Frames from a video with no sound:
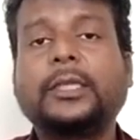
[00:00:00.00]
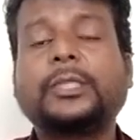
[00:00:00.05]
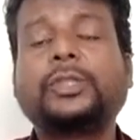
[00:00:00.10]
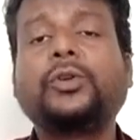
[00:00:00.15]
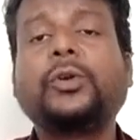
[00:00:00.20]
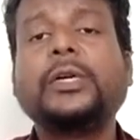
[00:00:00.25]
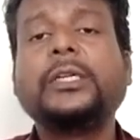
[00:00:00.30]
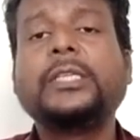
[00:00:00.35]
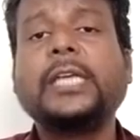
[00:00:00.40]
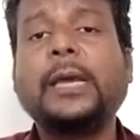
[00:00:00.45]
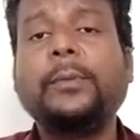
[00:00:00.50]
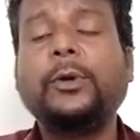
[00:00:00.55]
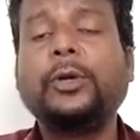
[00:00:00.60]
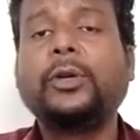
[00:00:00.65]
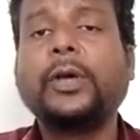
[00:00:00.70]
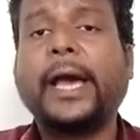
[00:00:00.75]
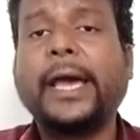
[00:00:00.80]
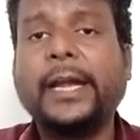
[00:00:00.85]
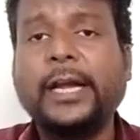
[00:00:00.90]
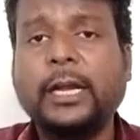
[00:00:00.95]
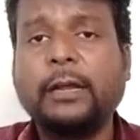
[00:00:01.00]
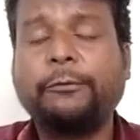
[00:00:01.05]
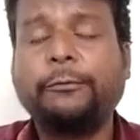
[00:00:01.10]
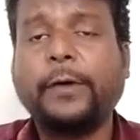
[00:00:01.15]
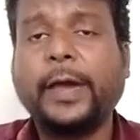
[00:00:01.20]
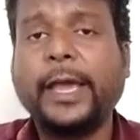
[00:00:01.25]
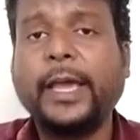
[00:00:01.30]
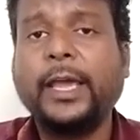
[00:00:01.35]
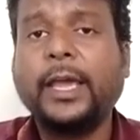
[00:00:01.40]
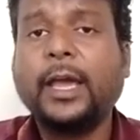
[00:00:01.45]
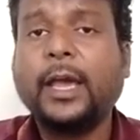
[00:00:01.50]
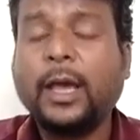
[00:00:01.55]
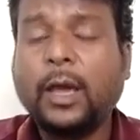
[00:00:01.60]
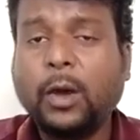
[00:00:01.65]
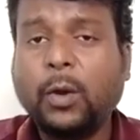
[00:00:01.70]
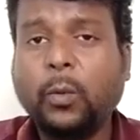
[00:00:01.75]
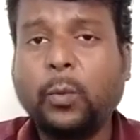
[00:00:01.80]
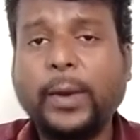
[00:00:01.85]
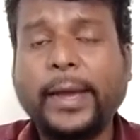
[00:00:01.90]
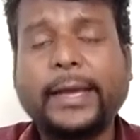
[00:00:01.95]
the students able to identify
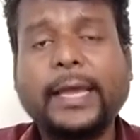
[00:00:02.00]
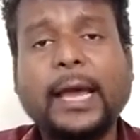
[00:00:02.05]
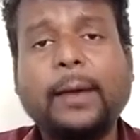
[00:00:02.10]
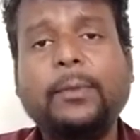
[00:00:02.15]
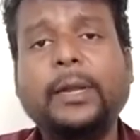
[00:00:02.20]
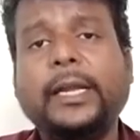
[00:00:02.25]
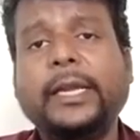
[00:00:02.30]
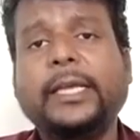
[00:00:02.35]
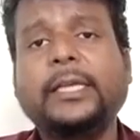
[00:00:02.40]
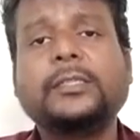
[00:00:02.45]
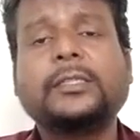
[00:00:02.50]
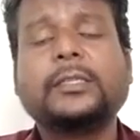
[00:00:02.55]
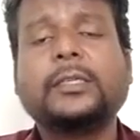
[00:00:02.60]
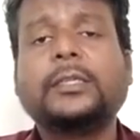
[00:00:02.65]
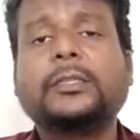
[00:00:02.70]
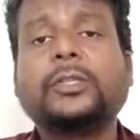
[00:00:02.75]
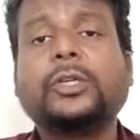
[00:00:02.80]
vocabularies,